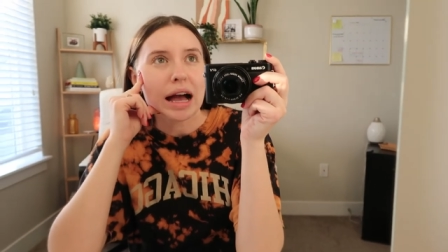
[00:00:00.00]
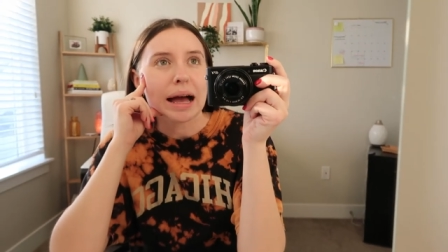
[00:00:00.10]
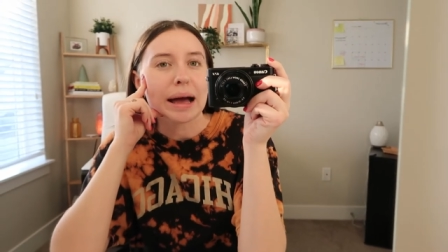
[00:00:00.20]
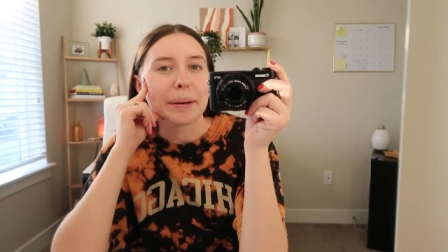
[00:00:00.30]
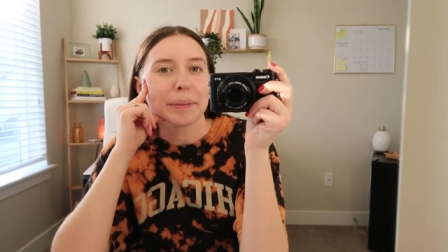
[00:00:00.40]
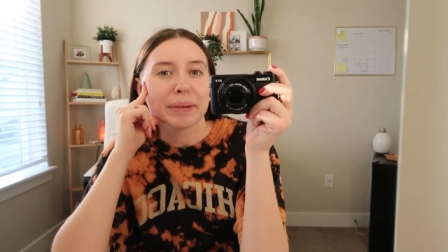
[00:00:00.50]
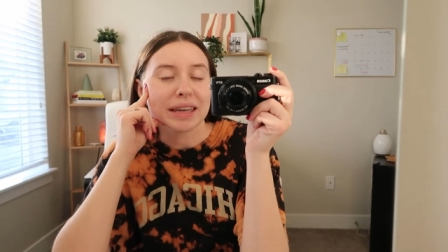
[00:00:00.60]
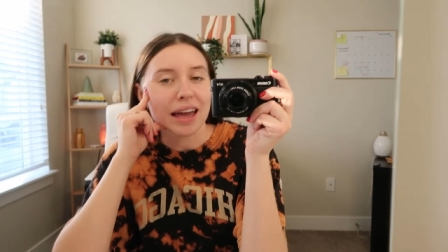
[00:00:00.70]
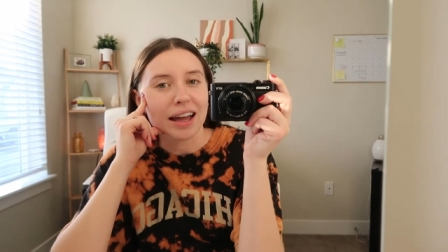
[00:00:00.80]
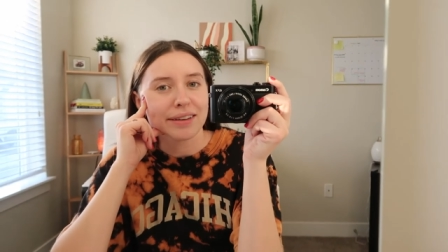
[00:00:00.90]
But
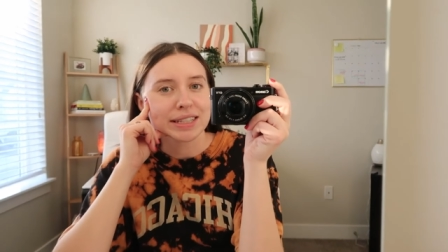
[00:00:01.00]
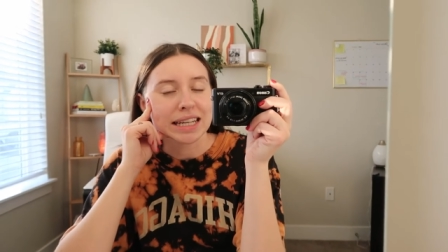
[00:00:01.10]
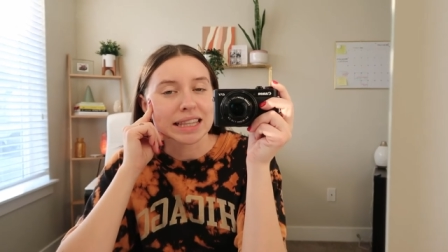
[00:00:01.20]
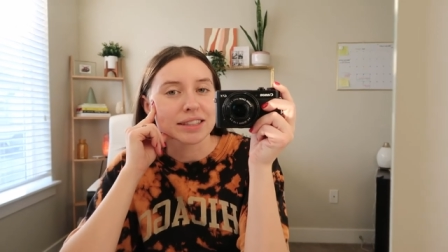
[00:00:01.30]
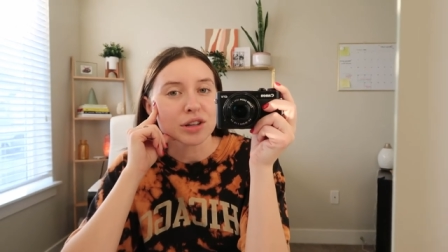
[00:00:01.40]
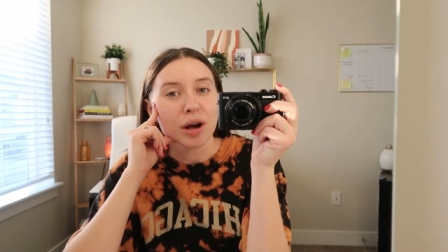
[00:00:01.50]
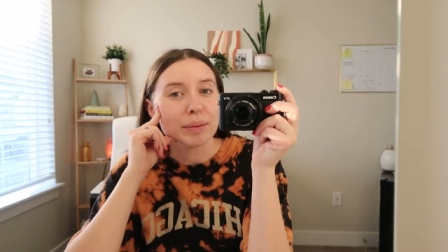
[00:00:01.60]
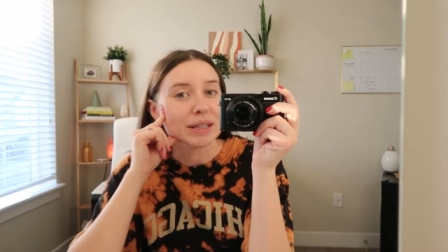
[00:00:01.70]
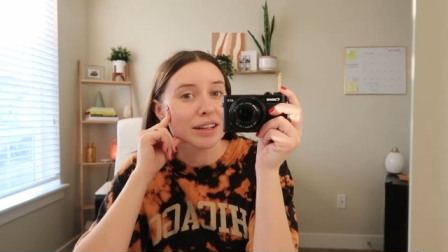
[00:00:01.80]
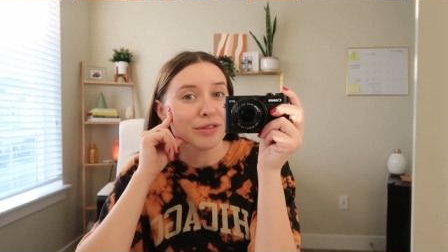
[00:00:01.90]
yeah, I have to get this
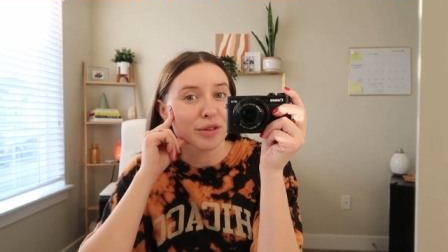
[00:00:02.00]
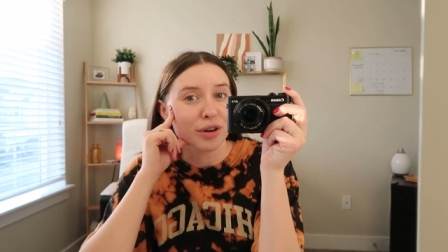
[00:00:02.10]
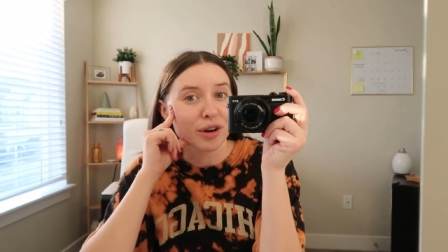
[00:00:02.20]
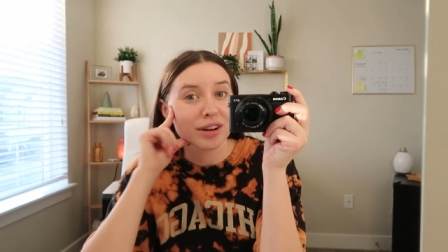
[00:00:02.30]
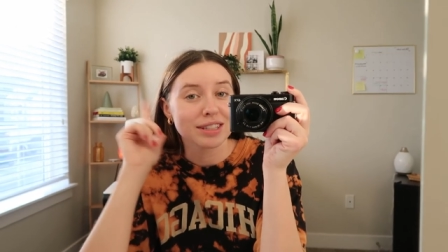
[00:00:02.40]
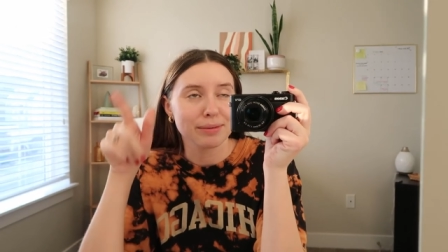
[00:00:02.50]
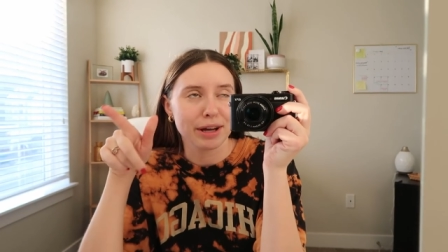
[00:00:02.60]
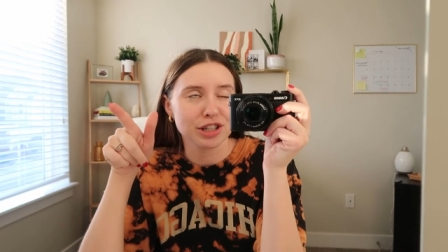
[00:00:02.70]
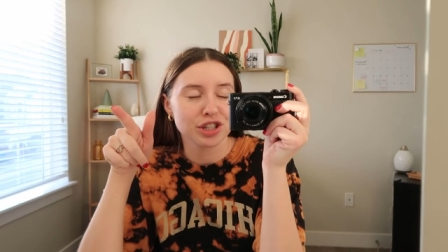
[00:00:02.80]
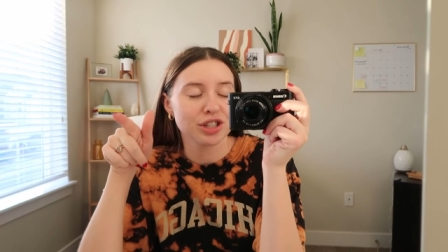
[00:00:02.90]
copy done for
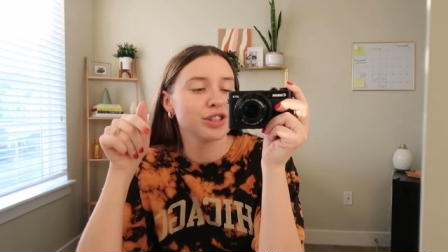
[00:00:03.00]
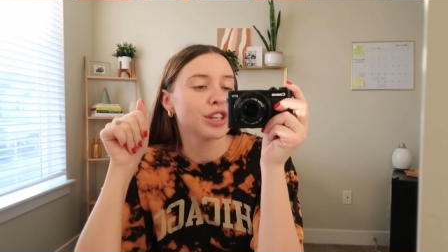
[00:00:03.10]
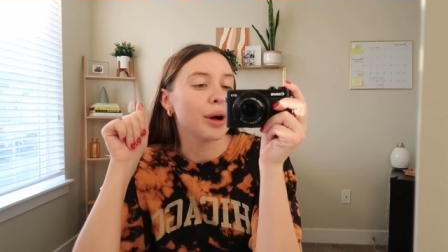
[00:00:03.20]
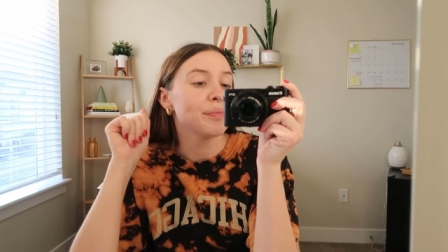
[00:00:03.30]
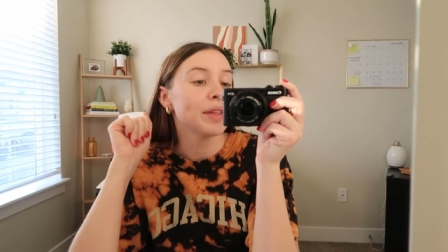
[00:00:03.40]
Sebastian. So